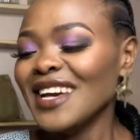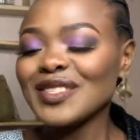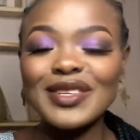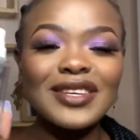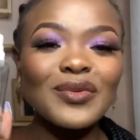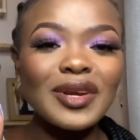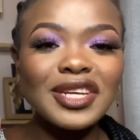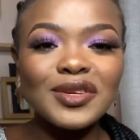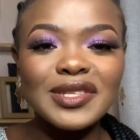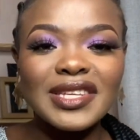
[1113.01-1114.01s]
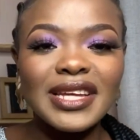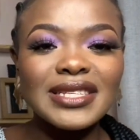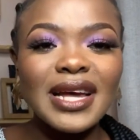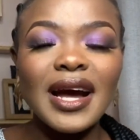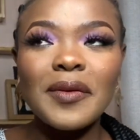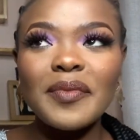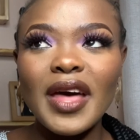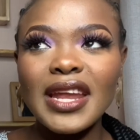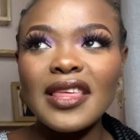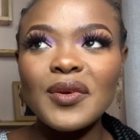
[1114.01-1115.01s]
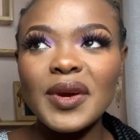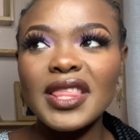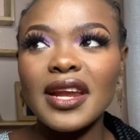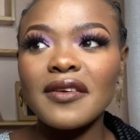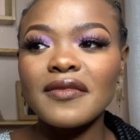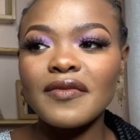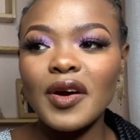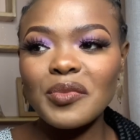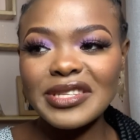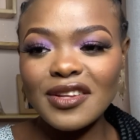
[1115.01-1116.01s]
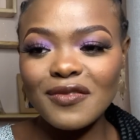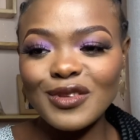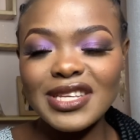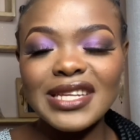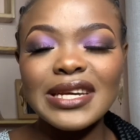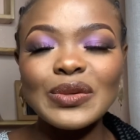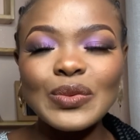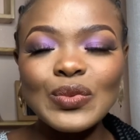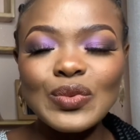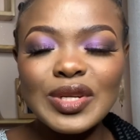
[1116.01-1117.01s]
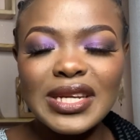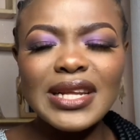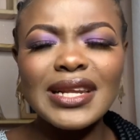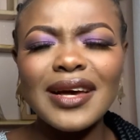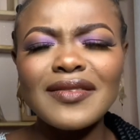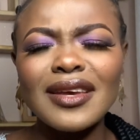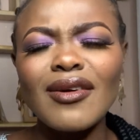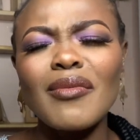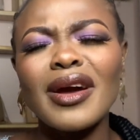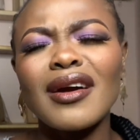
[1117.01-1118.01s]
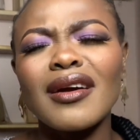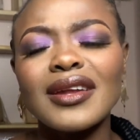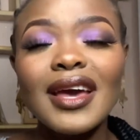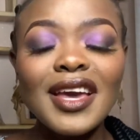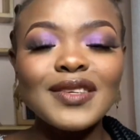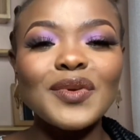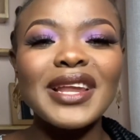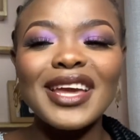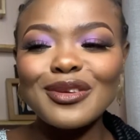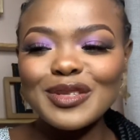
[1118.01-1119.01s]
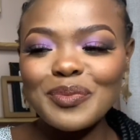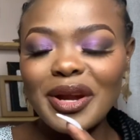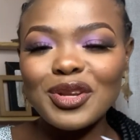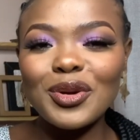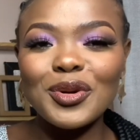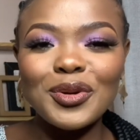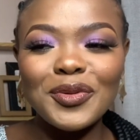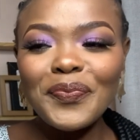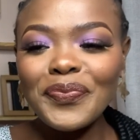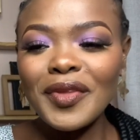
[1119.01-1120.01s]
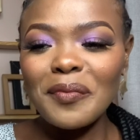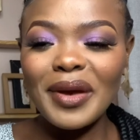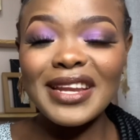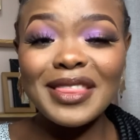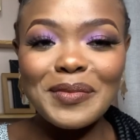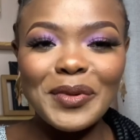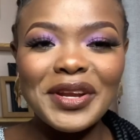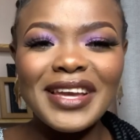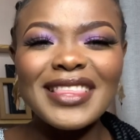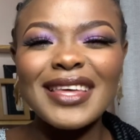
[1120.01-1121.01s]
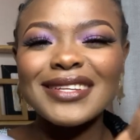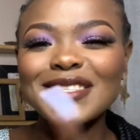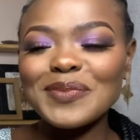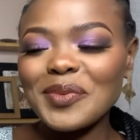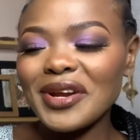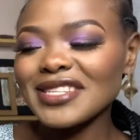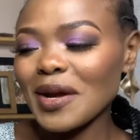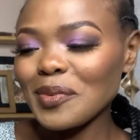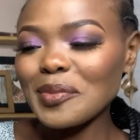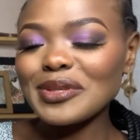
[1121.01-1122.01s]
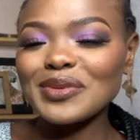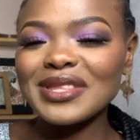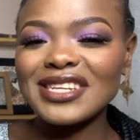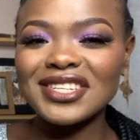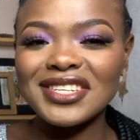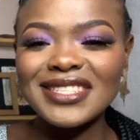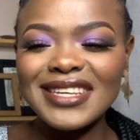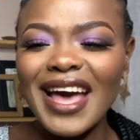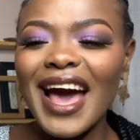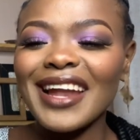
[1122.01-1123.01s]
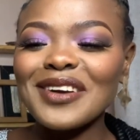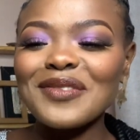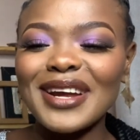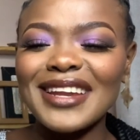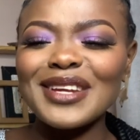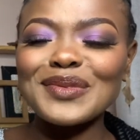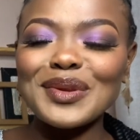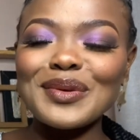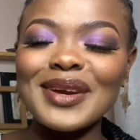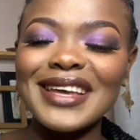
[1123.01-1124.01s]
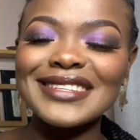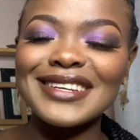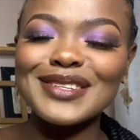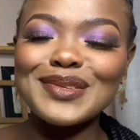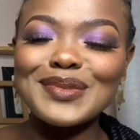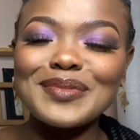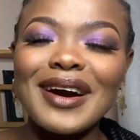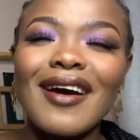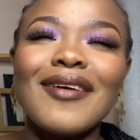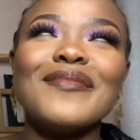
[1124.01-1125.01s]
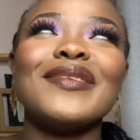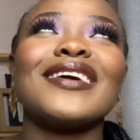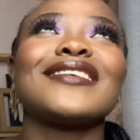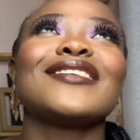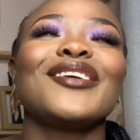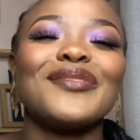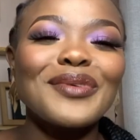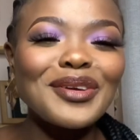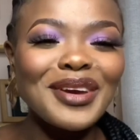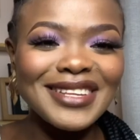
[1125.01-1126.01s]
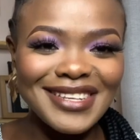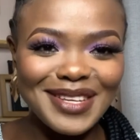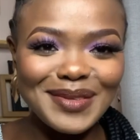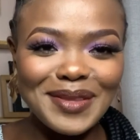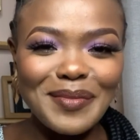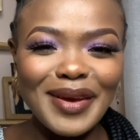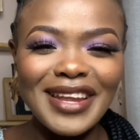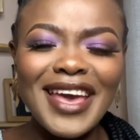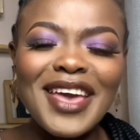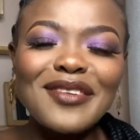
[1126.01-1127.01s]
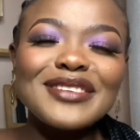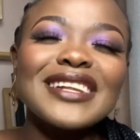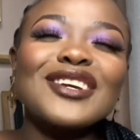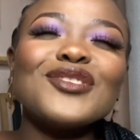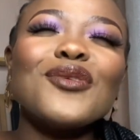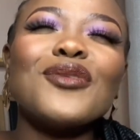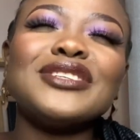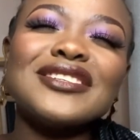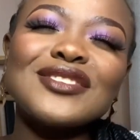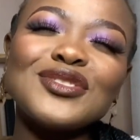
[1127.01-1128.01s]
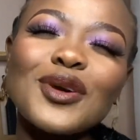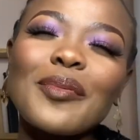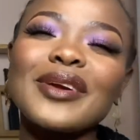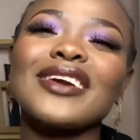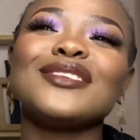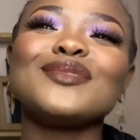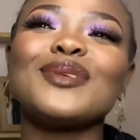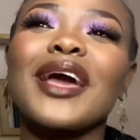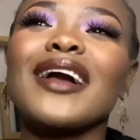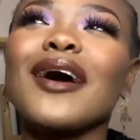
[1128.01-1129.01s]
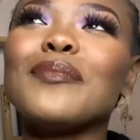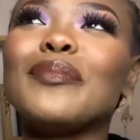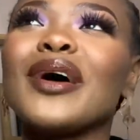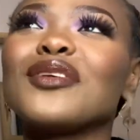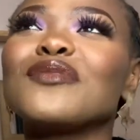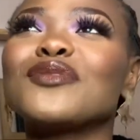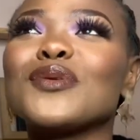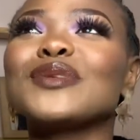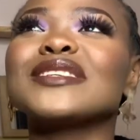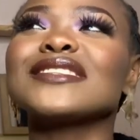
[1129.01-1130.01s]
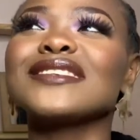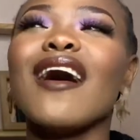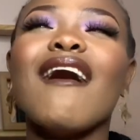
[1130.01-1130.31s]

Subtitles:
So it's a really cute scent. Another way that I've found myself using it and really loving, oh my god, is when like you spread your bed in the morning, then spray it up between the sheets, alafu at night when you're getting into, oh my god, when you're getting into the bed, it feels like you're just dropping into like a bed of roses.